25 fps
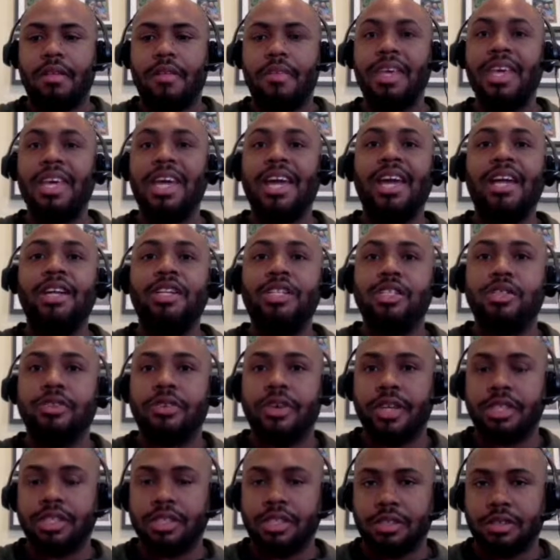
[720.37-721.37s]
the
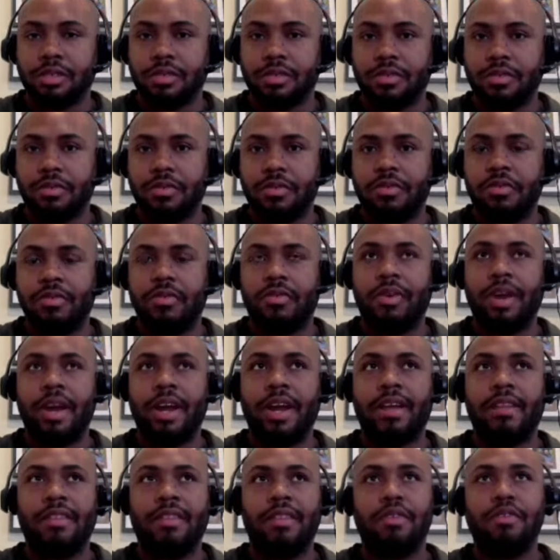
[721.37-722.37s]
interest,
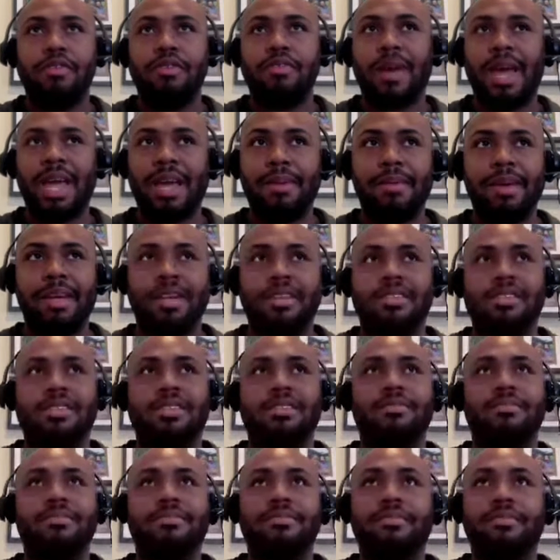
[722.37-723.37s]
right, those
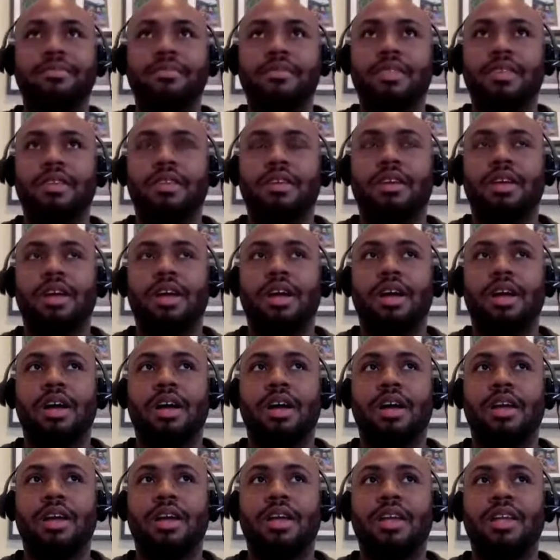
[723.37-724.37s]
payments,
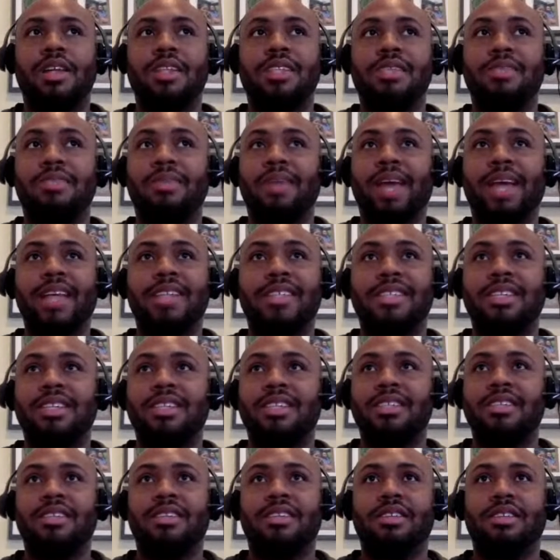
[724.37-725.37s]
and in some
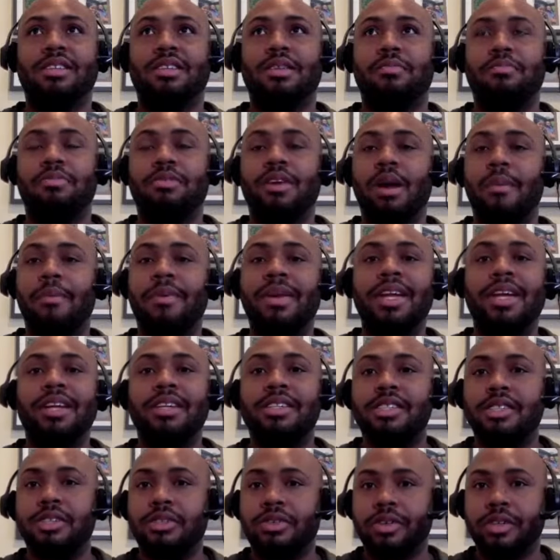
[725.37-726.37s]
cases, the property
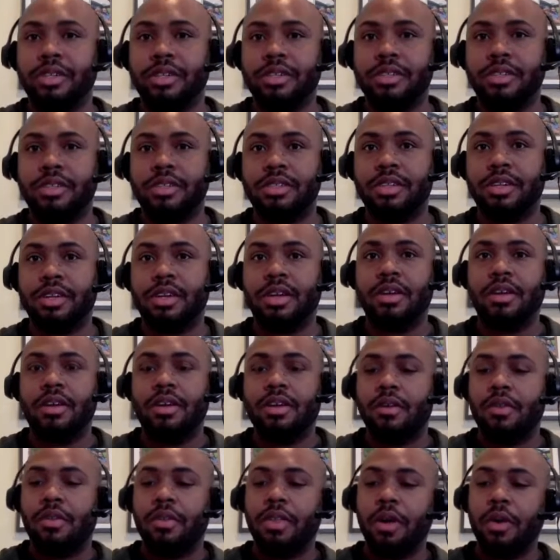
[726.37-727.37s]
insurance,
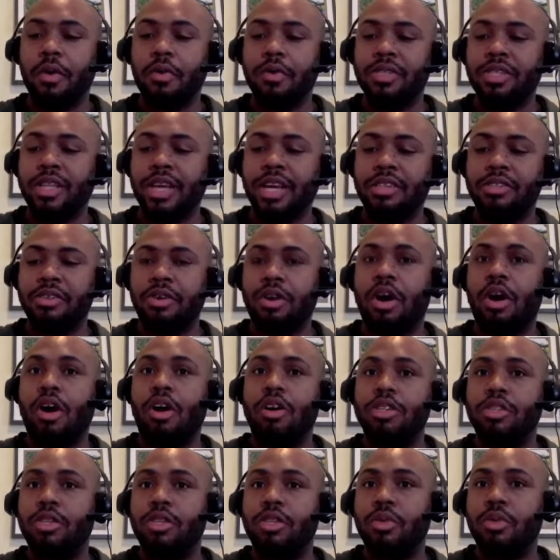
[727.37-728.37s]
those things are
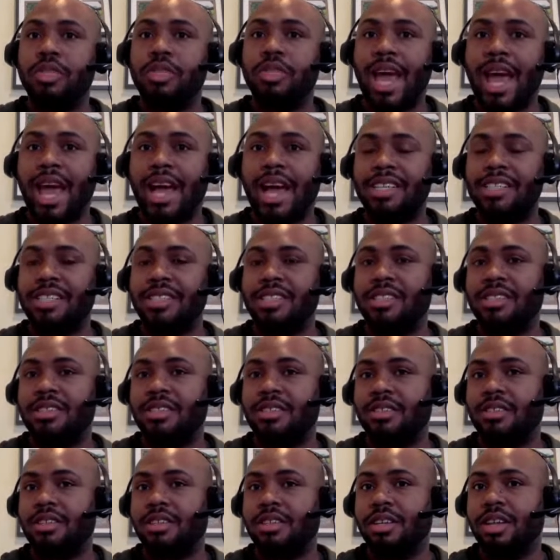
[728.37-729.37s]
also tax
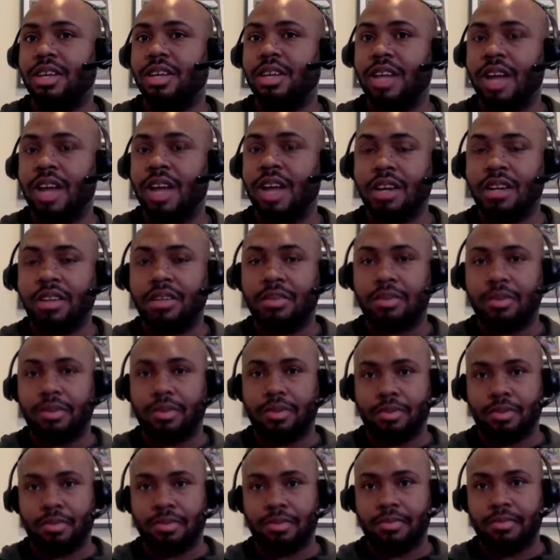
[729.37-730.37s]

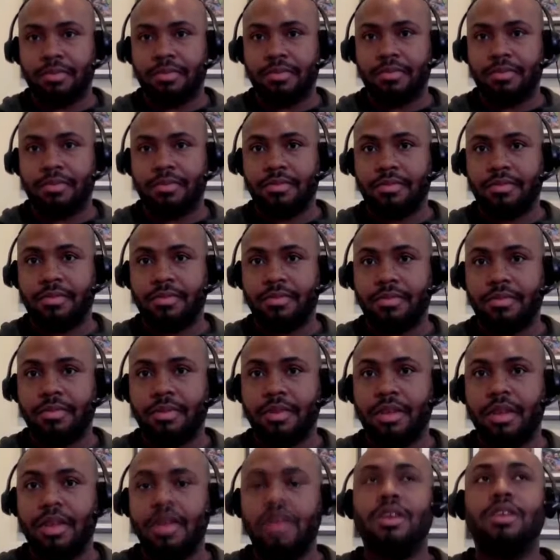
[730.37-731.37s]
deductible.
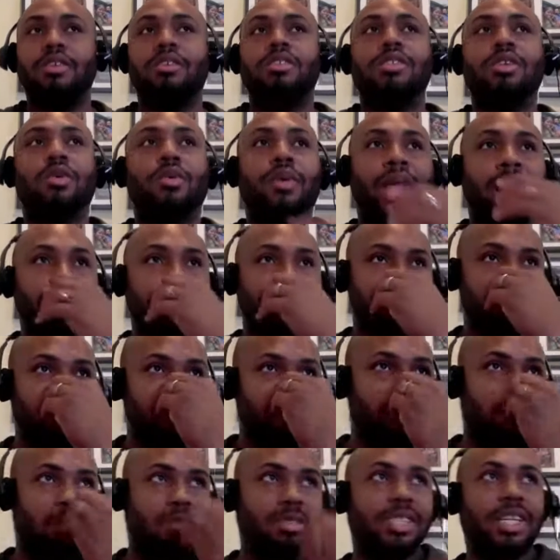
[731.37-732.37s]
So when I hear
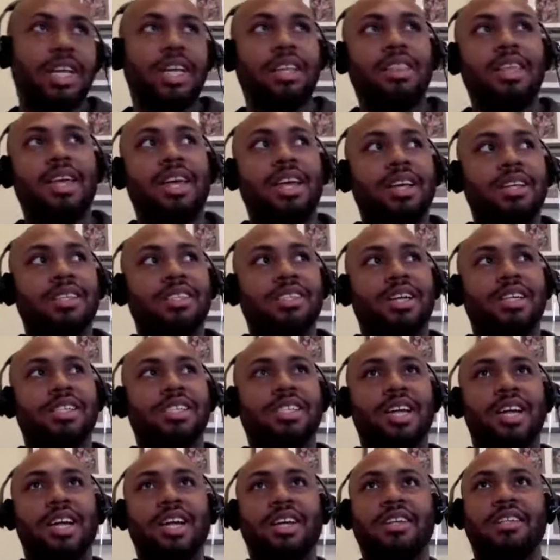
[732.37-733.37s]
people say things
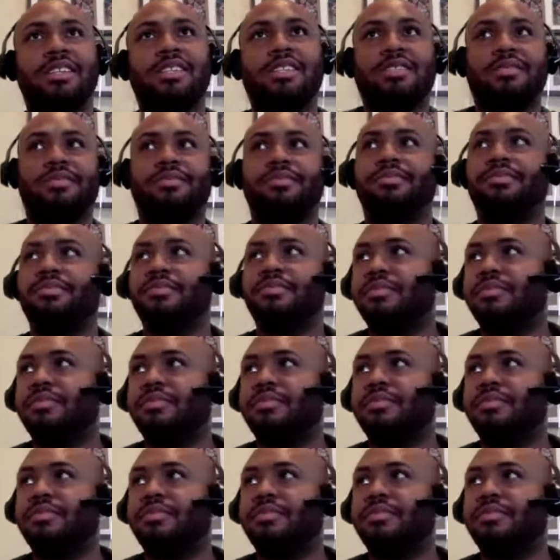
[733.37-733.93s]
such as,